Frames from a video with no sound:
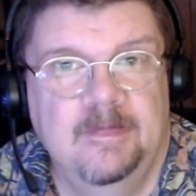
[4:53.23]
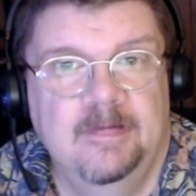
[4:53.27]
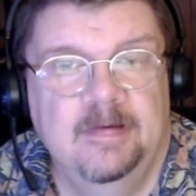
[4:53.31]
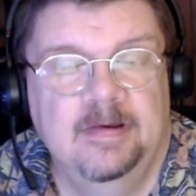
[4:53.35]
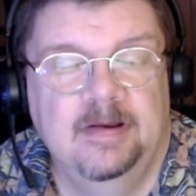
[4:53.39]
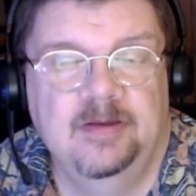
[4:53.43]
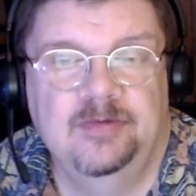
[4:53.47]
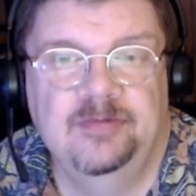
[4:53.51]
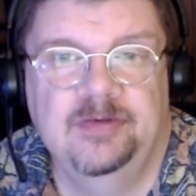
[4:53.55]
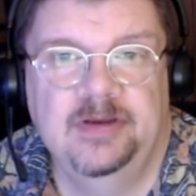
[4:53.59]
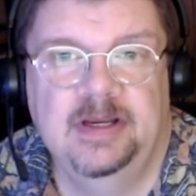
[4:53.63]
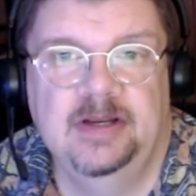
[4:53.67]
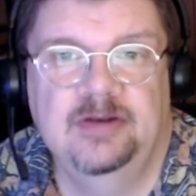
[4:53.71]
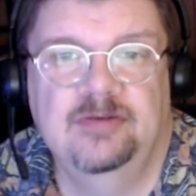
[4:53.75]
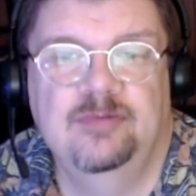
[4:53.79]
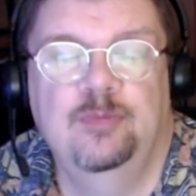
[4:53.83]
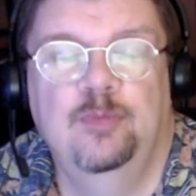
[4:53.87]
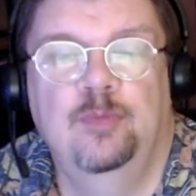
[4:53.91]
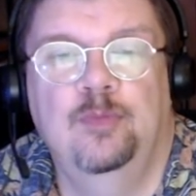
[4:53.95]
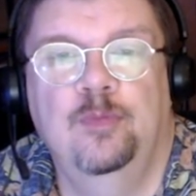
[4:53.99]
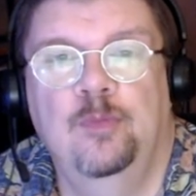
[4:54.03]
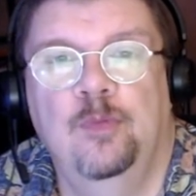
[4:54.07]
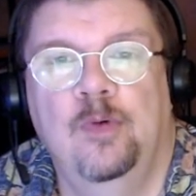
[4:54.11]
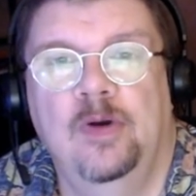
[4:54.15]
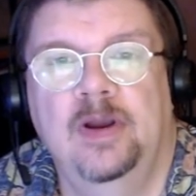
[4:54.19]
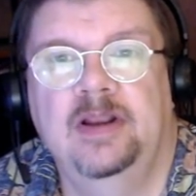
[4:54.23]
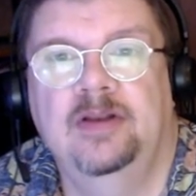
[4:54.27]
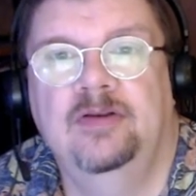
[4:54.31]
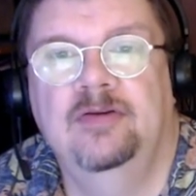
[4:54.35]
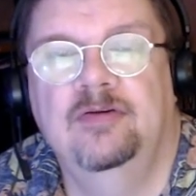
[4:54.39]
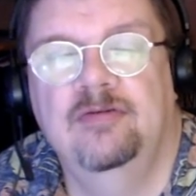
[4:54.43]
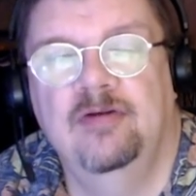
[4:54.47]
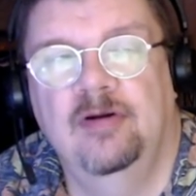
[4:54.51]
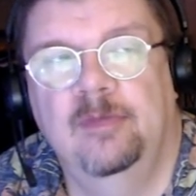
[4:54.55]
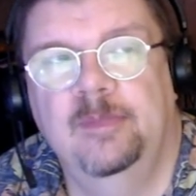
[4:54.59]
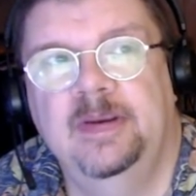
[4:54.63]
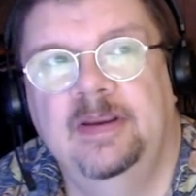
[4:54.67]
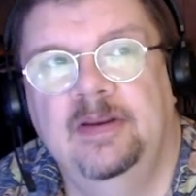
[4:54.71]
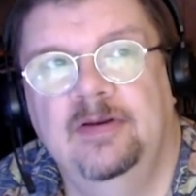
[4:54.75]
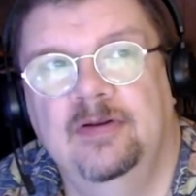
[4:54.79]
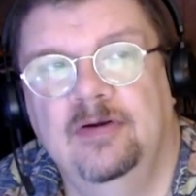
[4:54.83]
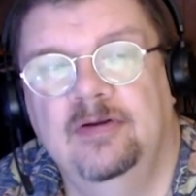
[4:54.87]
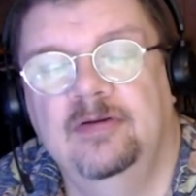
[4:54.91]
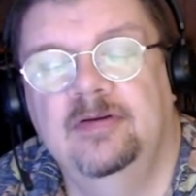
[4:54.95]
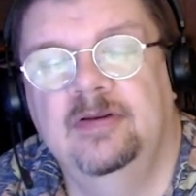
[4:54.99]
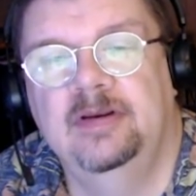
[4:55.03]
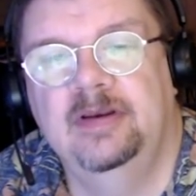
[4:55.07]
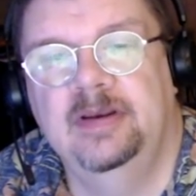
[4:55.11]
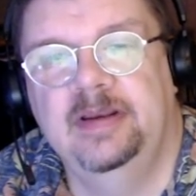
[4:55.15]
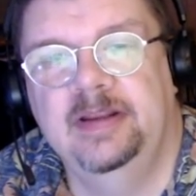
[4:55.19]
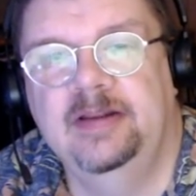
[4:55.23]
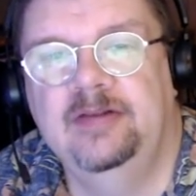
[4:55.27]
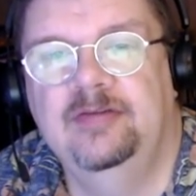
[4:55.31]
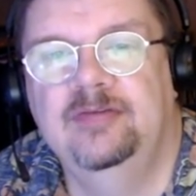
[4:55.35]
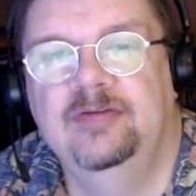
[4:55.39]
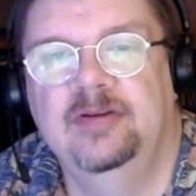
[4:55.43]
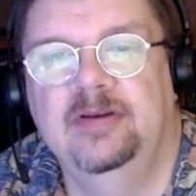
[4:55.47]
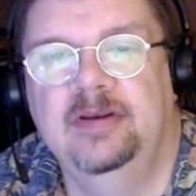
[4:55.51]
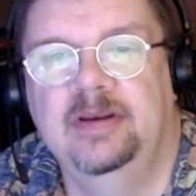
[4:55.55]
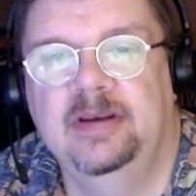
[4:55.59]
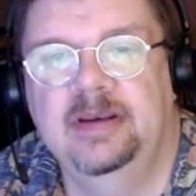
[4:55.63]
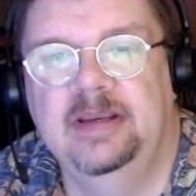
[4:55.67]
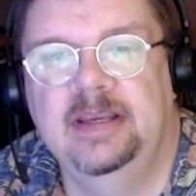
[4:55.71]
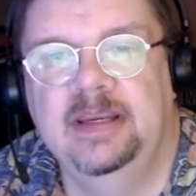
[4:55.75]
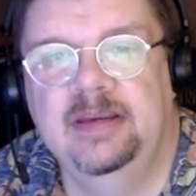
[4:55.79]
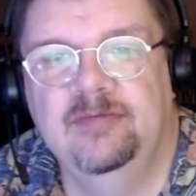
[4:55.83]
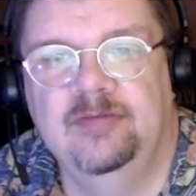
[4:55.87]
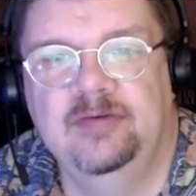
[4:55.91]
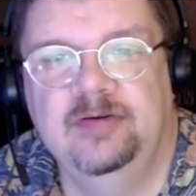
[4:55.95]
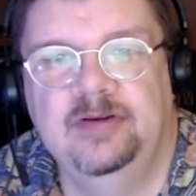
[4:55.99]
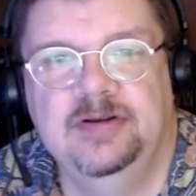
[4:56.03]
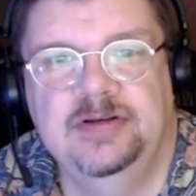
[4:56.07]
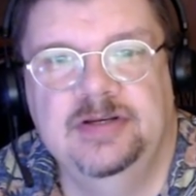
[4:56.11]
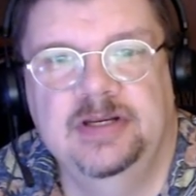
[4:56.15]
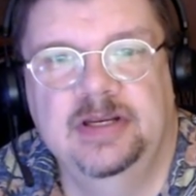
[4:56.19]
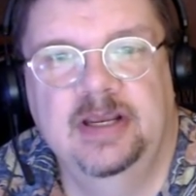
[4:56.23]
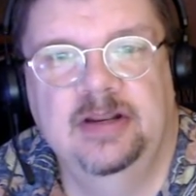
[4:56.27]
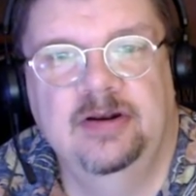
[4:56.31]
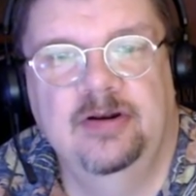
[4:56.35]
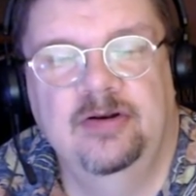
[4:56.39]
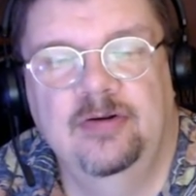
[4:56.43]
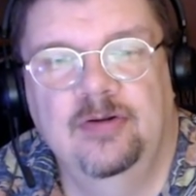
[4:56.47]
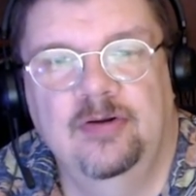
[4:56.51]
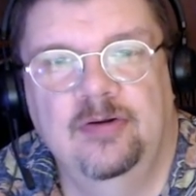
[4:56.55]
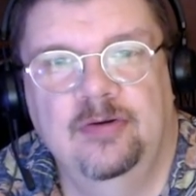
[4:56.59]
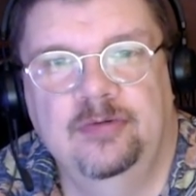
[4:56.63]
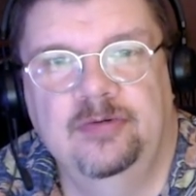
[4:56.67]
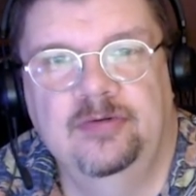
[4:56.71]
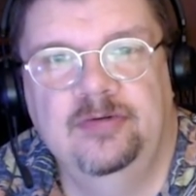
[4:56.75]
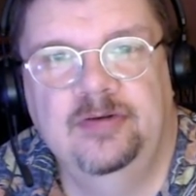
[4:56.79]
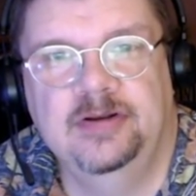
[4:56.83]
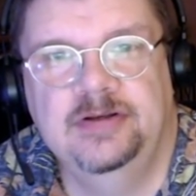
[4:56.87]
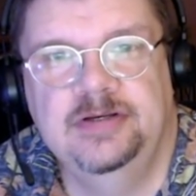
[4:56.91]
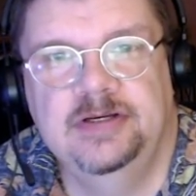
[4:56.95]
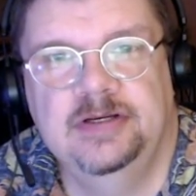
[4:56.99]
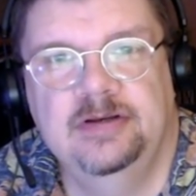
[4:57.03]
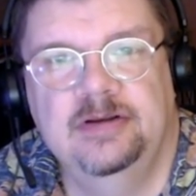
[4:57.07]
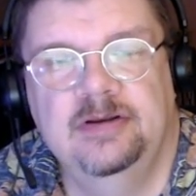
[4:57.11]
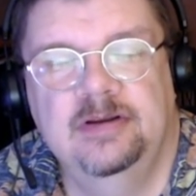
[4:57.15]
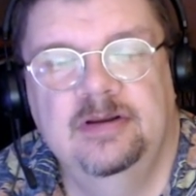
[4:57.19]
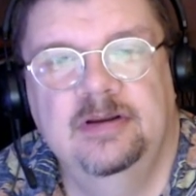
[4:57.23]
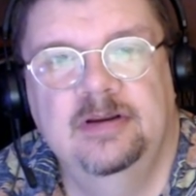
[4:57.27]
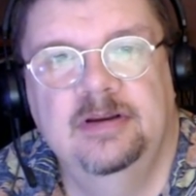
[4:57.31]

because each white Kropki dot needs an even digit and an odd digit.